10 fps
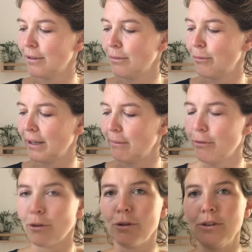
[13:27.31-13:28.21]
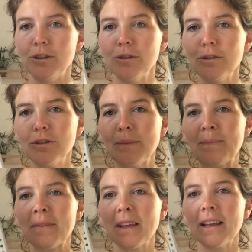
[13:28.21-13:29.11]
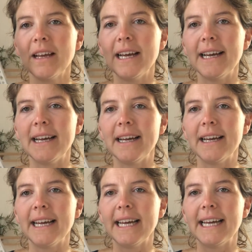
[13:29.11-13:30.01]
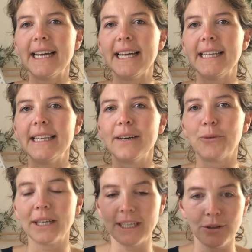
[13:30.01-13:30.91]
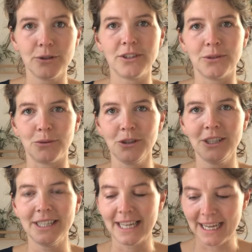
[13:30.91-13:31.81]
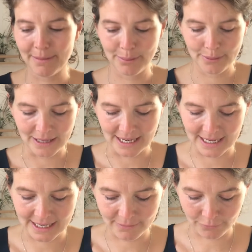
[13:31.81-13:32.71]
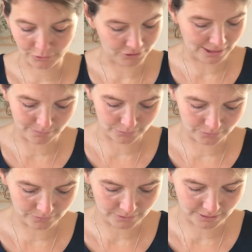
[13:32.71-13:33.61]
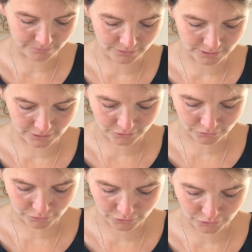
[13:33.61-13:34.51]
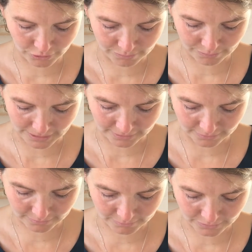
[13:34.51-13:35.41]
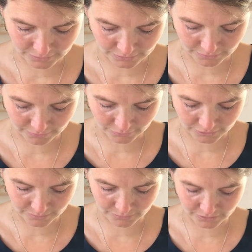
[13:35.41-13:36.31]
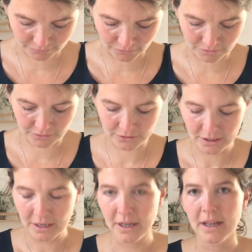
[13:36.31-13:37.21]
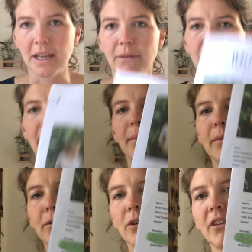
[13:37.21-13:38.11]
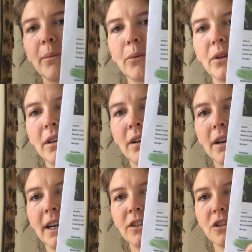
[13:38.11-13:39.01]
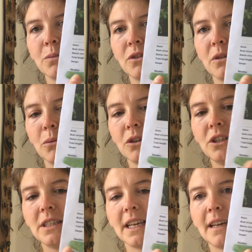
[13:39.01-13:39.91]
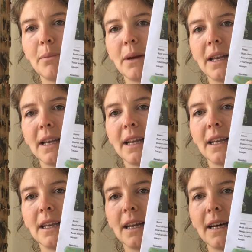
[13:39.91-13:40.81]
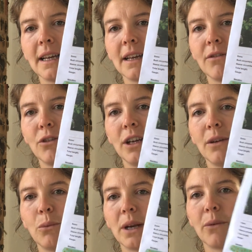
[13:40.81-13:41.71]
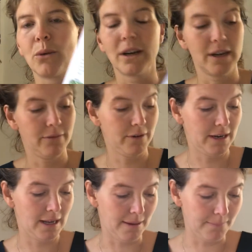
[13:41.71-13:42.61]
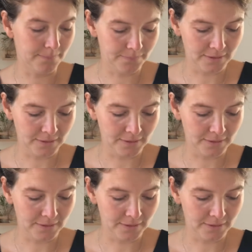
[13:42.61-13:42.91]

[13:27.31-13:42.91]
bring them for good use. And what I use is washi tape, and then, for example, I'm not going to show you the pattern, but for example in the front, if I'm, for example, here, I just put some washi tape, and then I can read wherever I am.